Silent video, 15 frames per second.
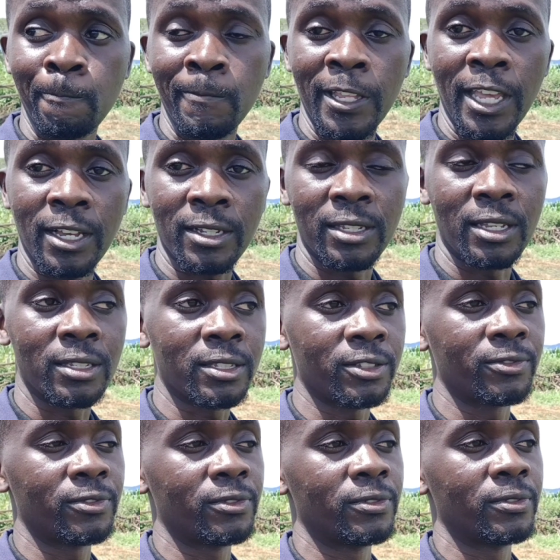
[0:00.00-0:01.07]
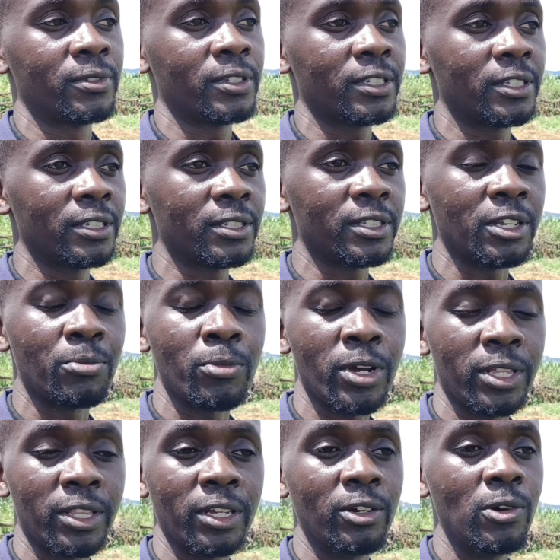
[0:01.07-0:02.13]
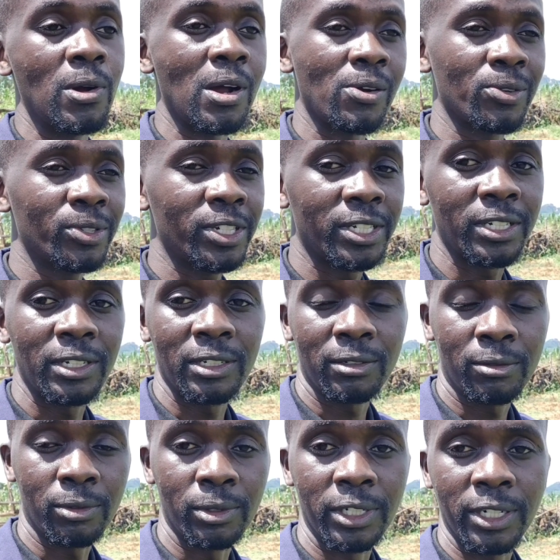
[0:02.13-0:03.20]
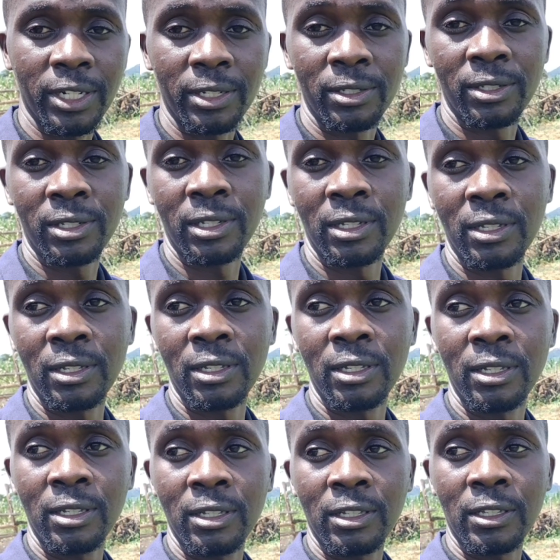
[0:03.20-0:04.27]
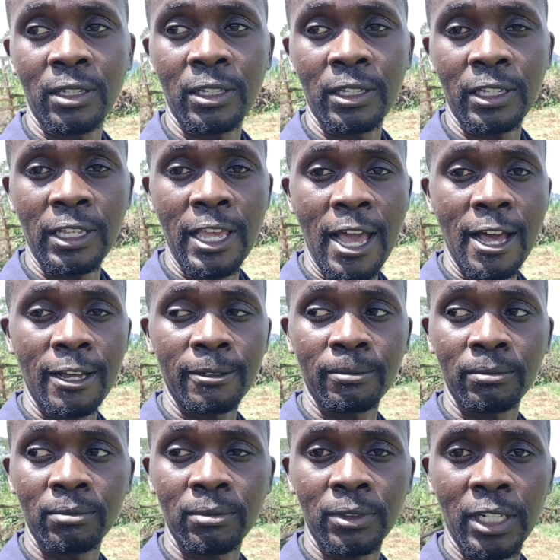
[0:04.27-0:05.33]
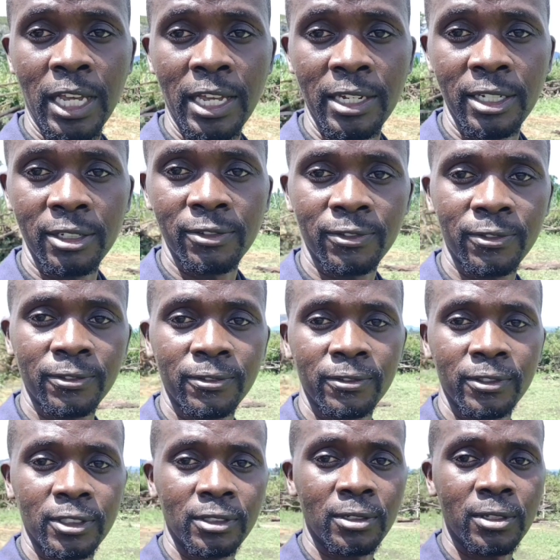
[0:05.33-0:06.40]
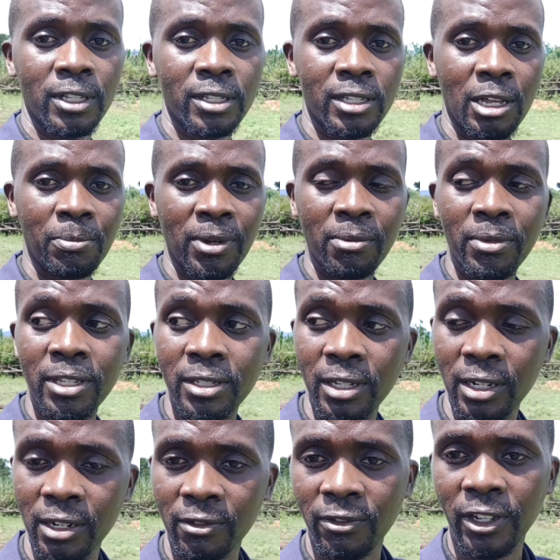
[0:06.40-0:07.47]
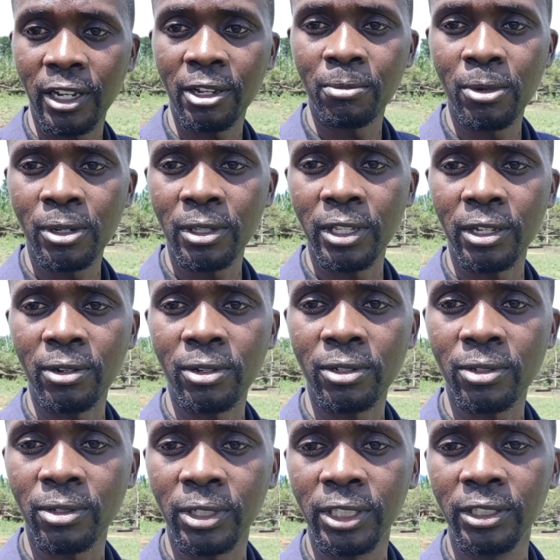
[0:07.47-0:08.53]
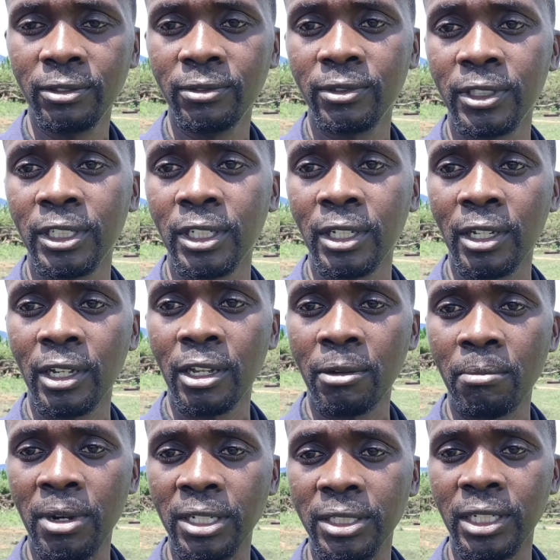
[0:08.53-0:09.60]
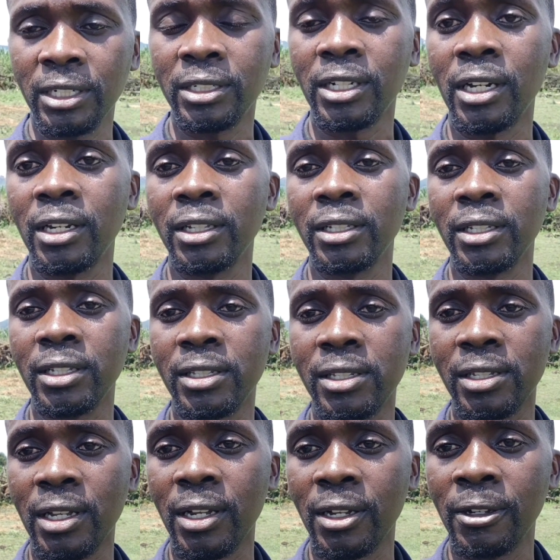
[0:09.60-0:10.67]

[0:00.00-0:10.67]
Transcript: extensive system where they go out to graze. Yeah, and if the supplements are available, they also give, but generally it's